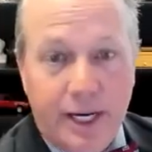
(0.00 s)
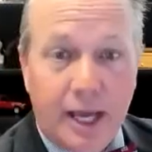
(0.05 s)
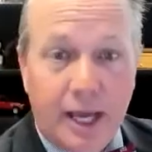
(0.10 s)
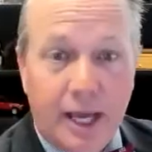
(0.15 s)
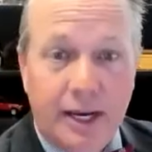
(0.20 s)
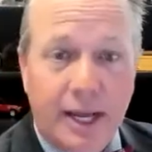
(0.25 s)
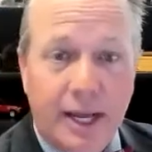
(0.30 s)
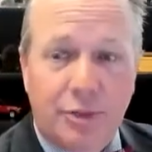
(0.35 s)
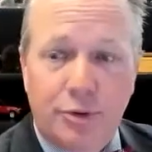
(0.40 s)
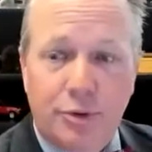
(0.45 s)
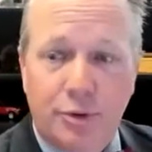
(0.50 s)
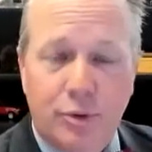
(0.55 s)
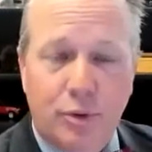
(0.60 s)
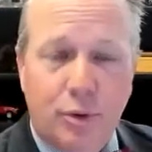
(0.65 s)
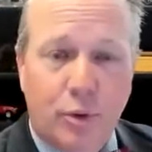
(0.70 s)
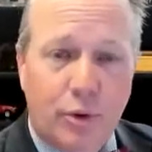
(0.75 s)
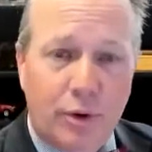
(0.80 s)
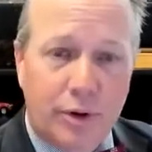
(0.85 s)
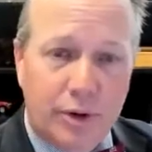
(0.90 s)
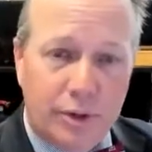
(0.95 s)
Not through
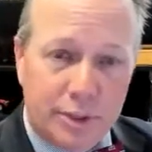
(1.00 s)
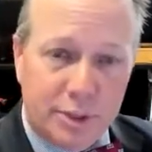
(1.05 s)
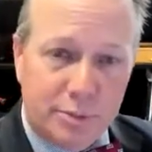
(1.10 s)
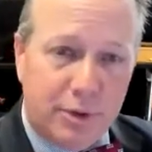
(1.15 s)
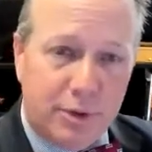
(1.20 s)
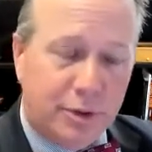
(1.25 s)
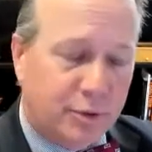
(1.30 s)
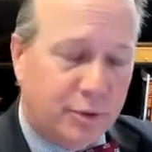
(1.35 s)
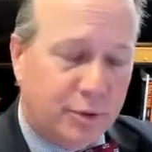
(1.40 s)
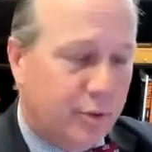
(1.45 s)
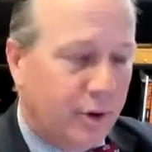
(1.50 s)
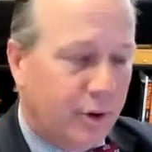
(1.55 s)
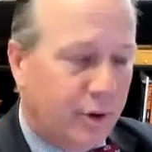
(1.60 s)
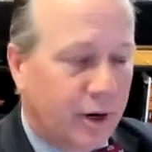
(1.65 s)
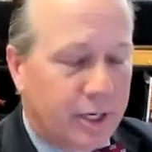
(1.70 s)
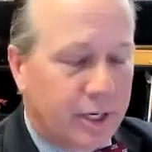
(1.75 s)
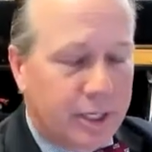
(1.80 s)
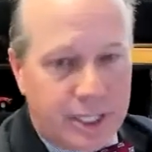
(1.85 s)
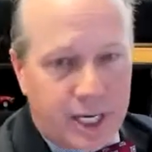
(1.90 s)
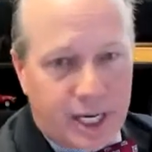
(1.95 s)
lawyers, but through
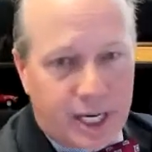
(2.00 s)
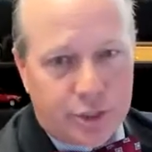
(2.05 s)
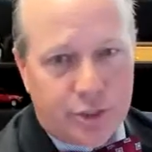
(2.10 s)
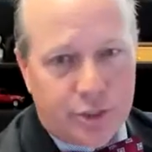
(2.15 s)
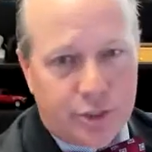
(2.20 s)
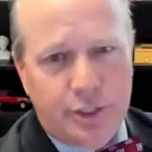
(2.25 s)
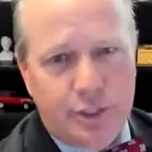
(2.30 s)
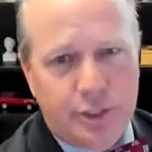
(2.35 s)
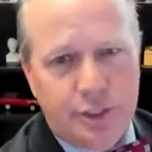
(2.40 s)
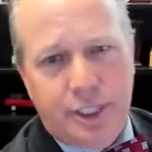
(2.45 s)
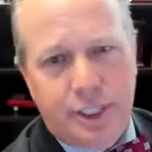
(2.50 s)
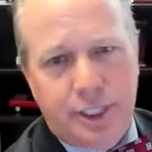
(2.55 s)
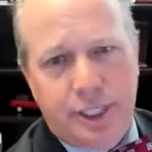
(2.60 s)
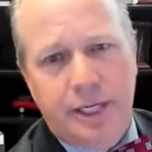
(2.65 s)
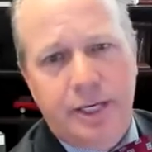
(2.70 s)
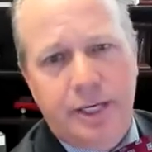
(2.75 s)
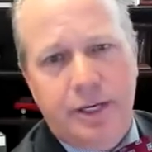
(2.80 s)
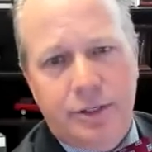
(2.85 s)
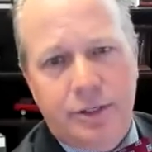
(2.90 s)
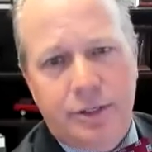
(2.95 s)
architects or
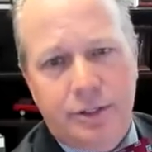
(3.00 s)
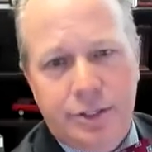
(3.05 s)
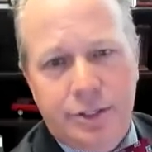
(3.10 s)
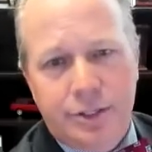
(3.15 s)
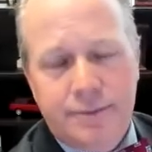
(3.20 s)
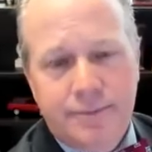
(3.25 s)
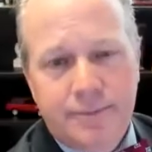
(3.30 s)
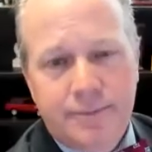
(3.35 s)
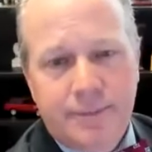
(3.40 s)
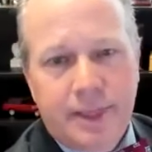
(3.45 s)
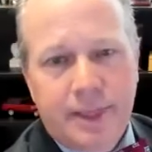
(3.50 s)
engineers,